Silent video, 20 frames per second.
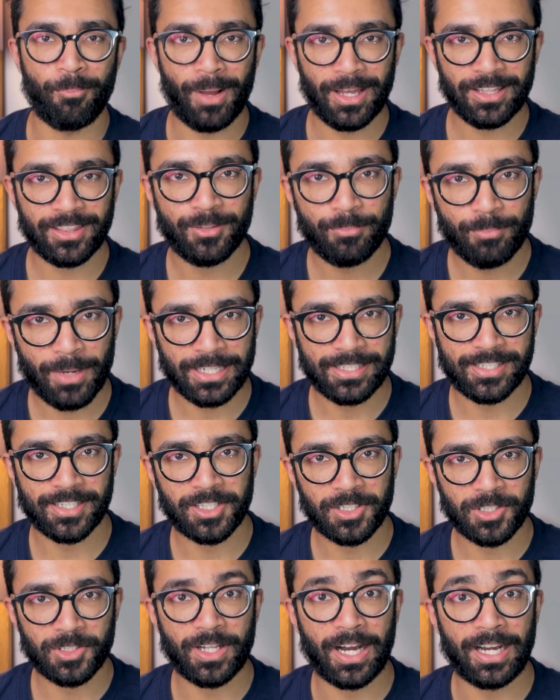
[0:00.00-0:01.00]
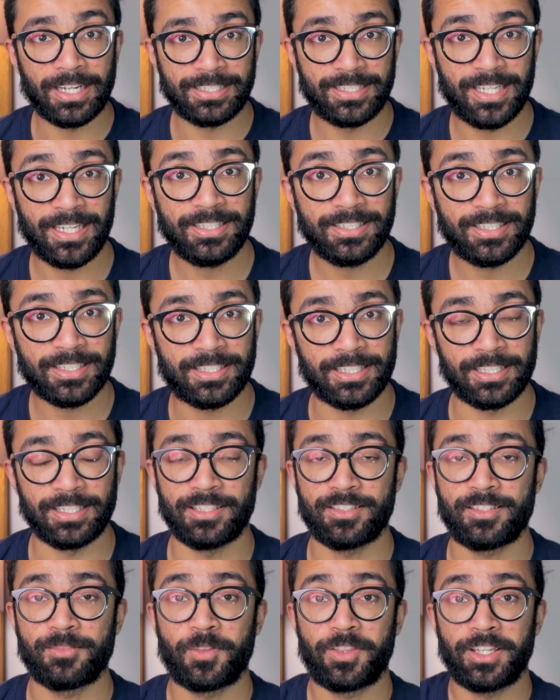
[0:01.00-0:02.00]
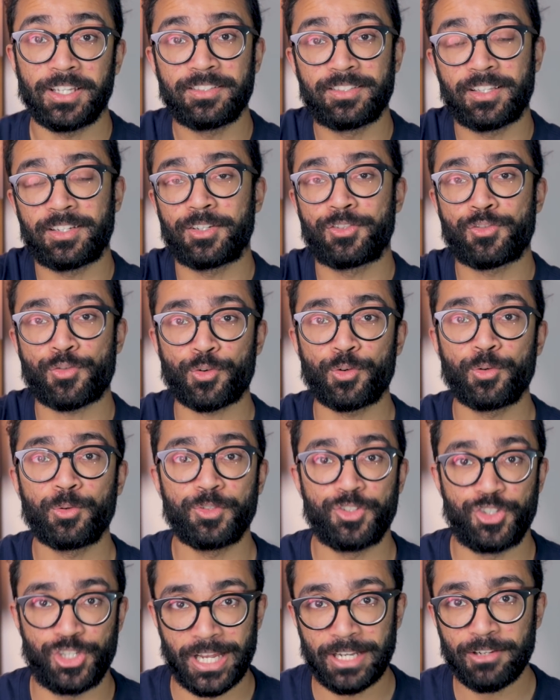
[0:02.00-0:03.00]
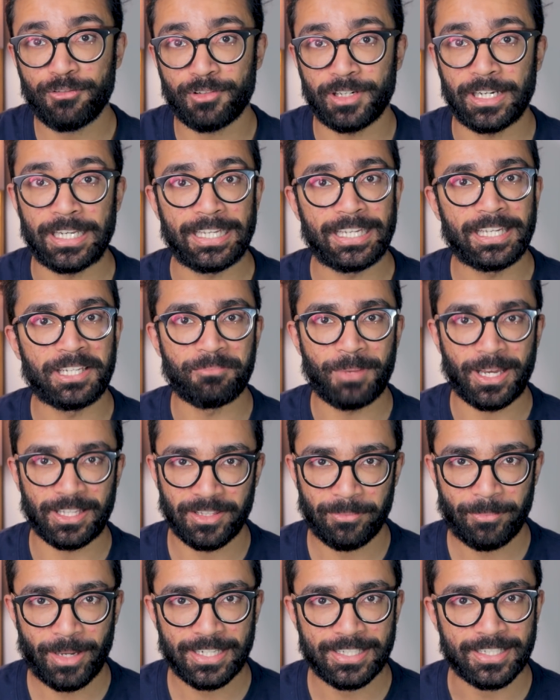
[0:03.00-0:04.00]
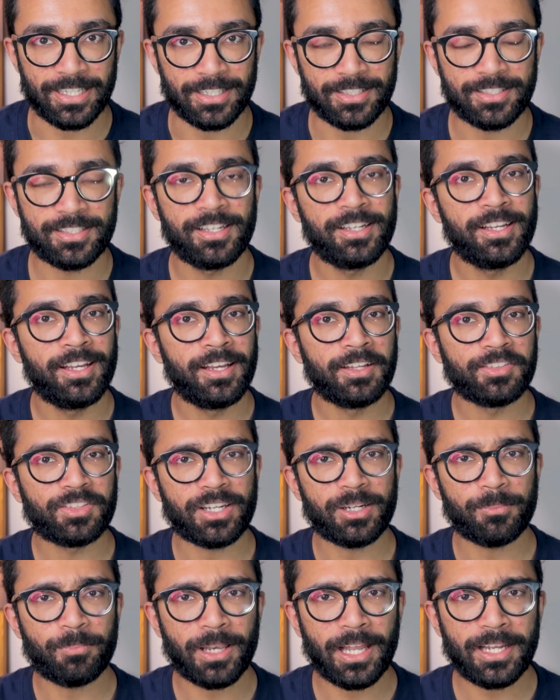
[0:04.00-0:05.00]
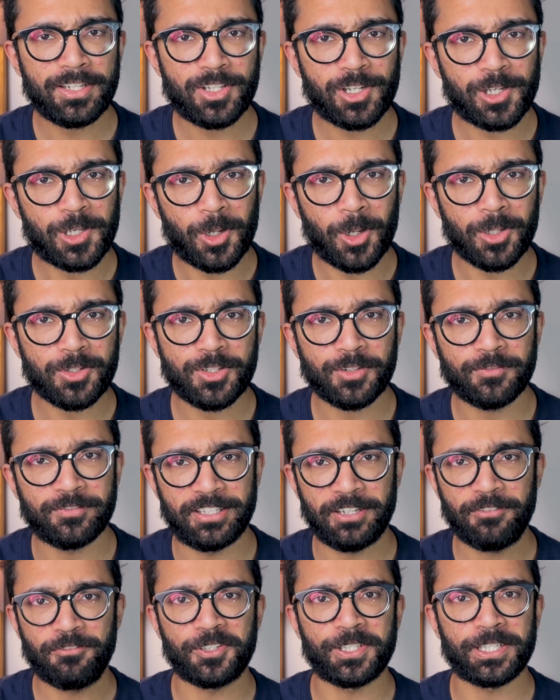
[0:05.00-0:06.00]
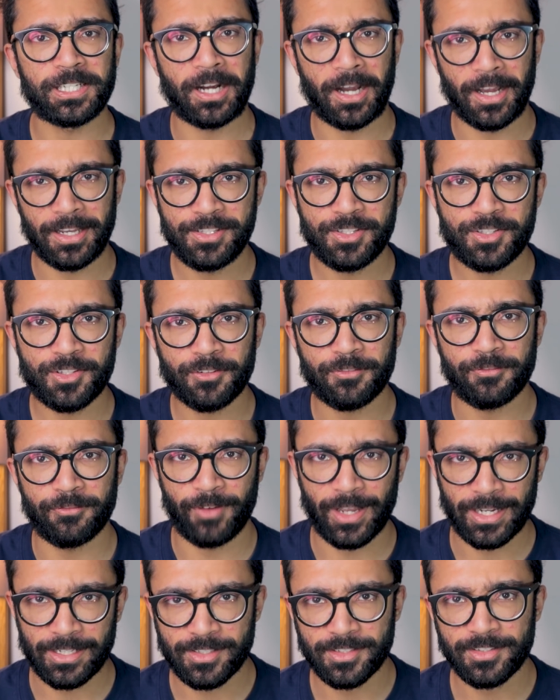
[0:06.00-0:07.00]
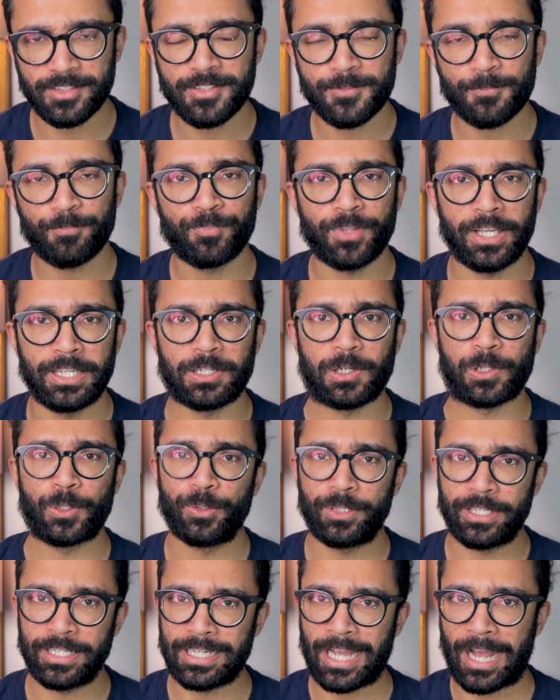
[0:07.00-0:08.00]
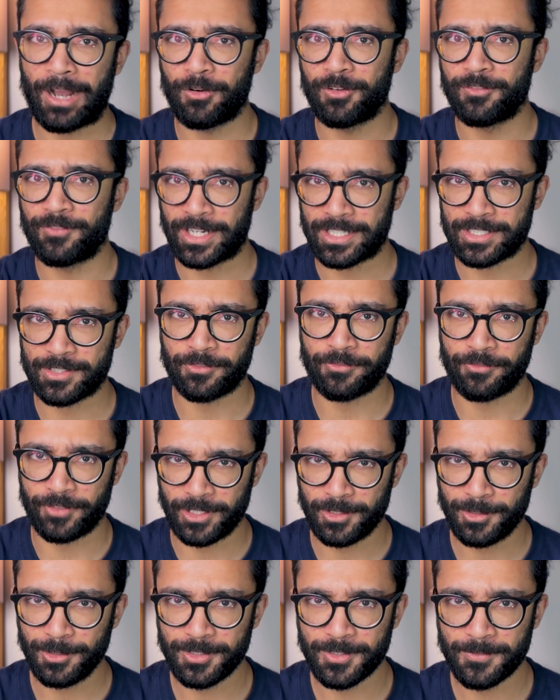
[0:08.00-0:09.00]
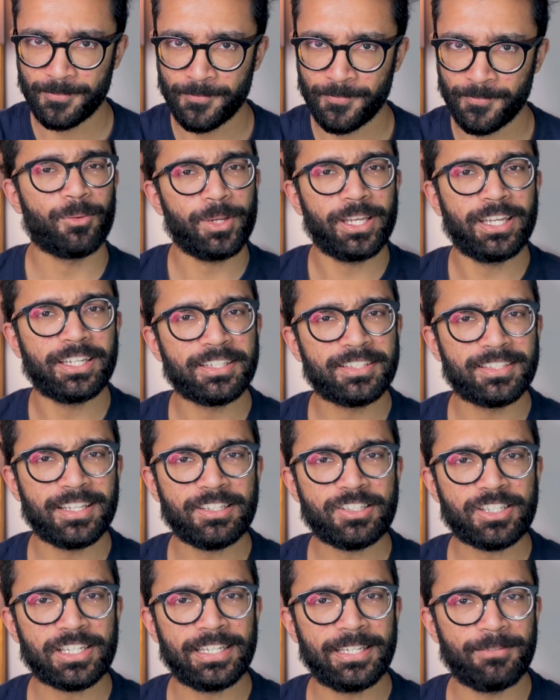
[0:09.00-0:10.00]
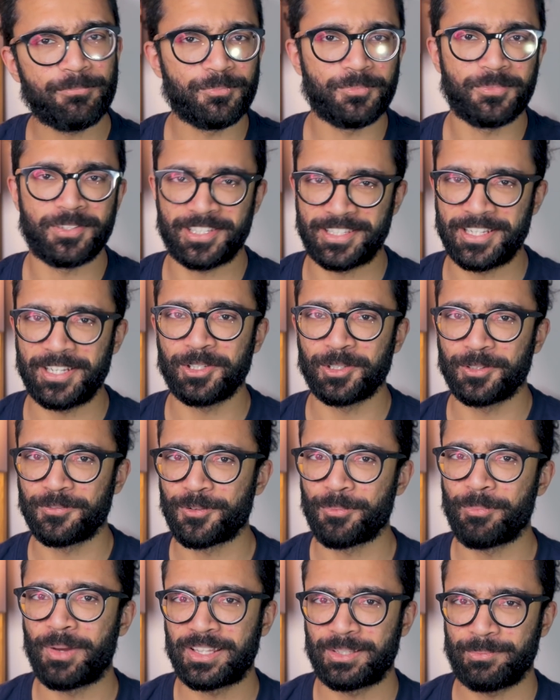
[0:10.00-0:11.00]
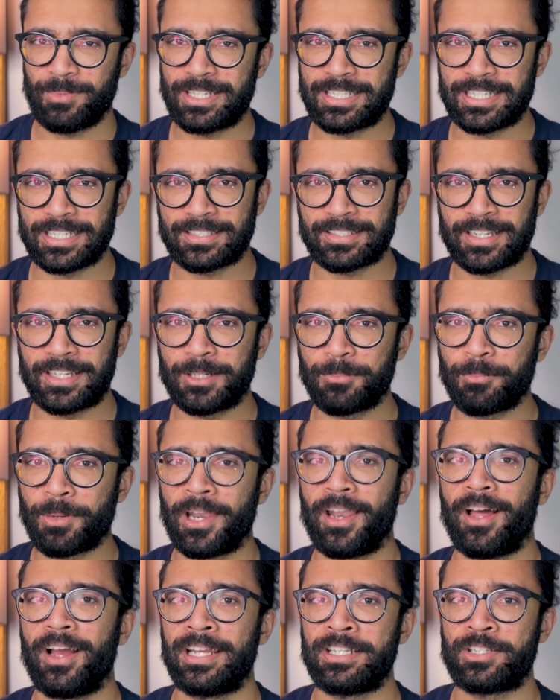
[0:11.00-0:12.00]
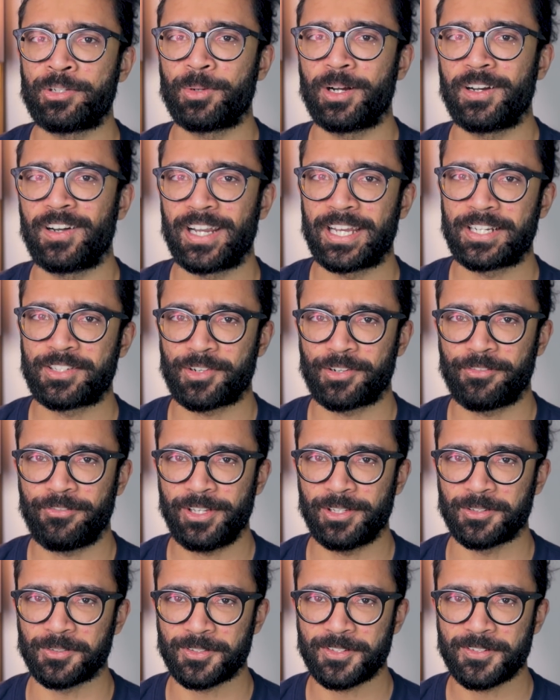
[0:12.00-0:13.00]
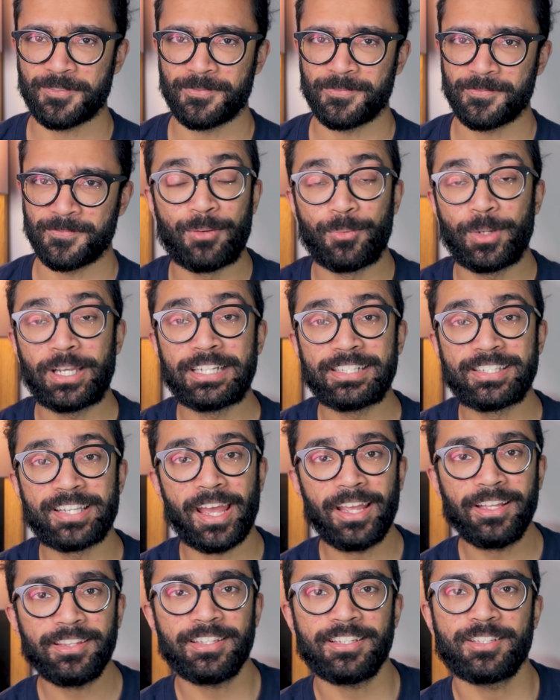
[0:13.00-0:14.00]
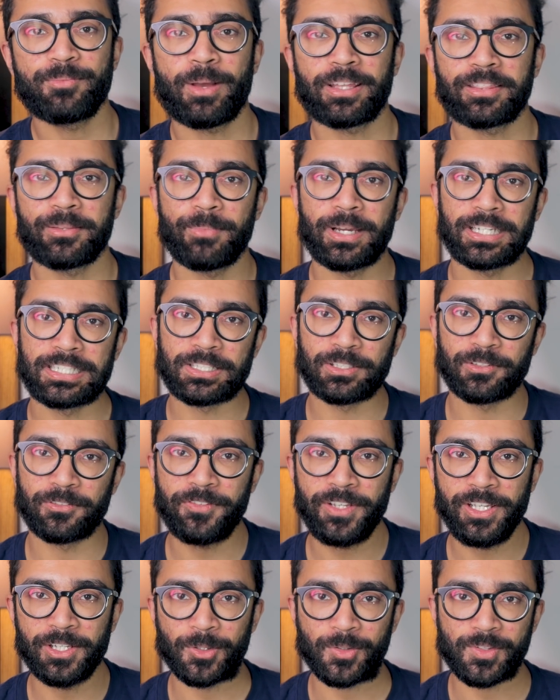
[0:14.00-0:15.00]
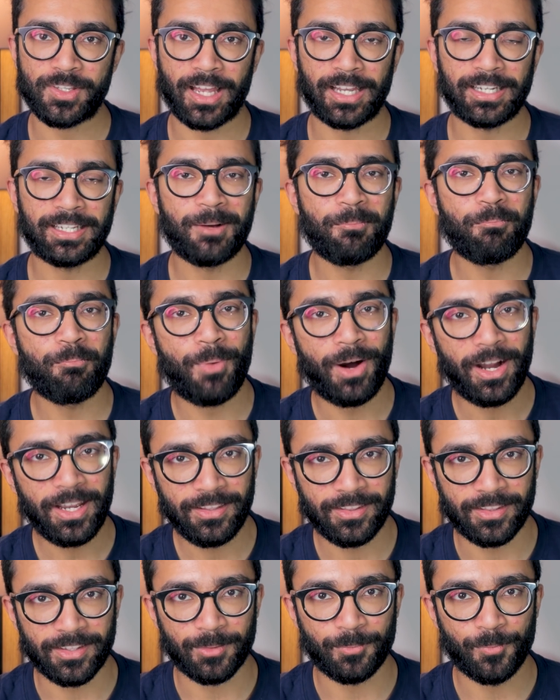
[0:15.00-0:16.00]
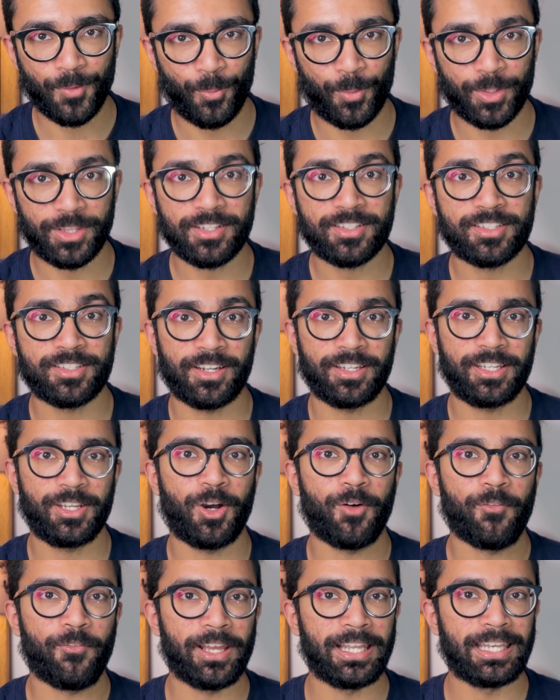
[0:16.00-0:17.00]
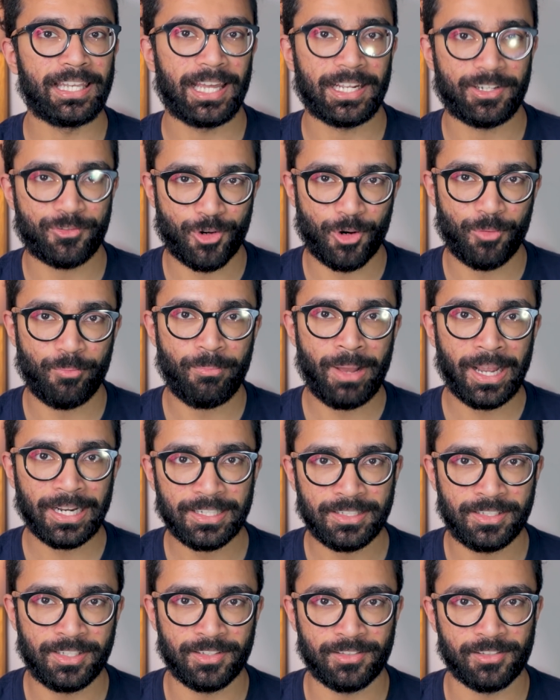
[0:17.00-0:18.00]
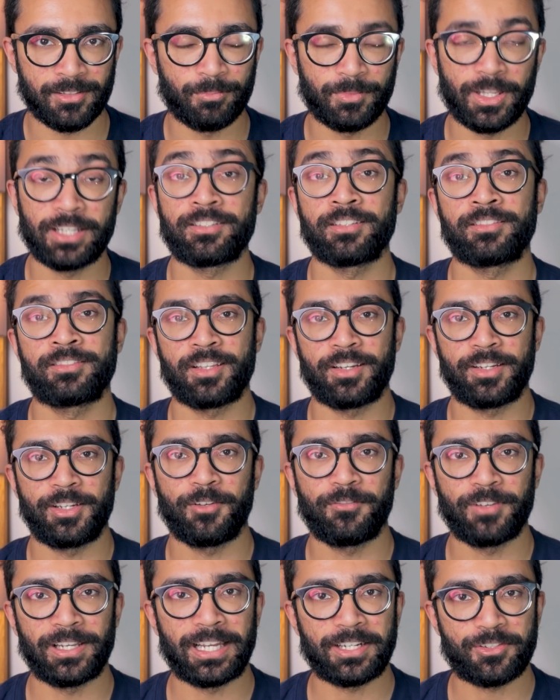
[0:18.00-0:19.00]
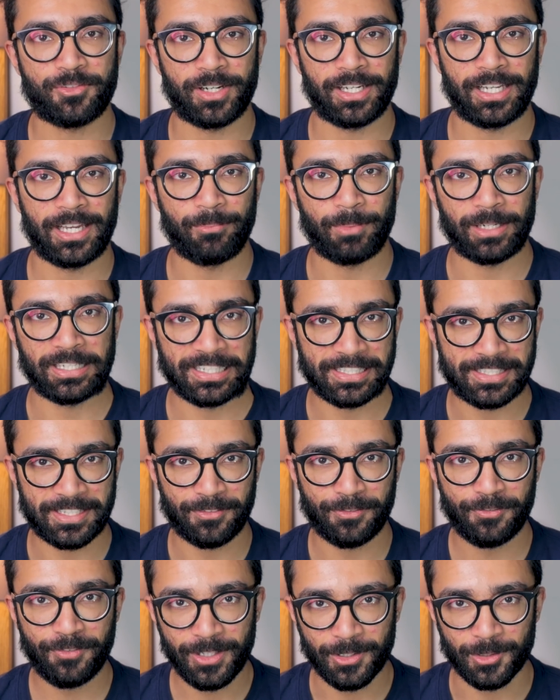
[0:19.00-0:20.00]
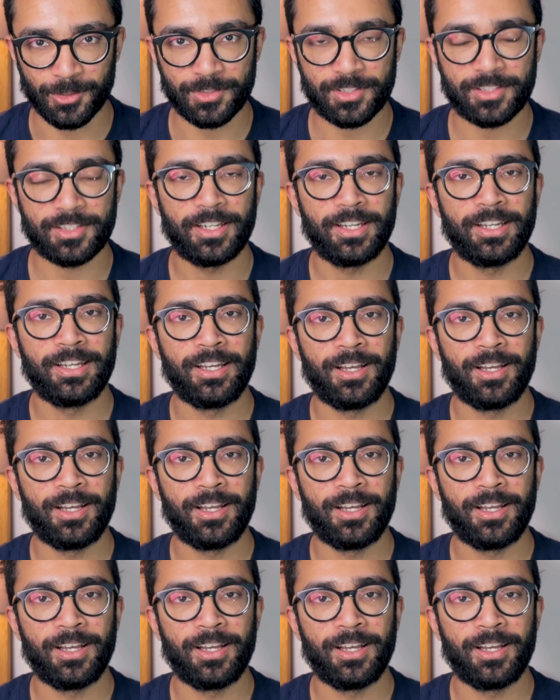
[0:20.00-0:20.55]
mathematical identities, things that are true generally in mathematics, that apply to lots of different kinds of vectors, including our vector field, that we can essentially steal from mathematics and apply to our electric fields. And we can take these mathematical fields and combine them with the study of electromagnetism, that's the study of electric and magnetic fields.